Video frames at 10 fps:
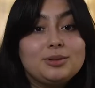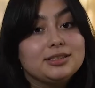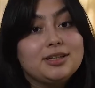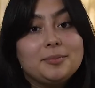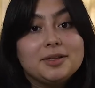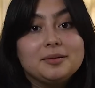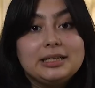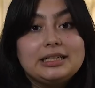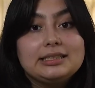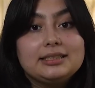want to stop in the
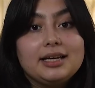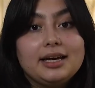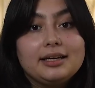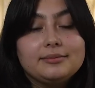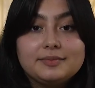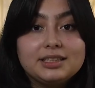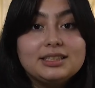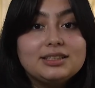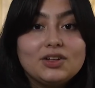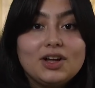middle and say, this
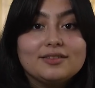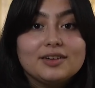is a lot of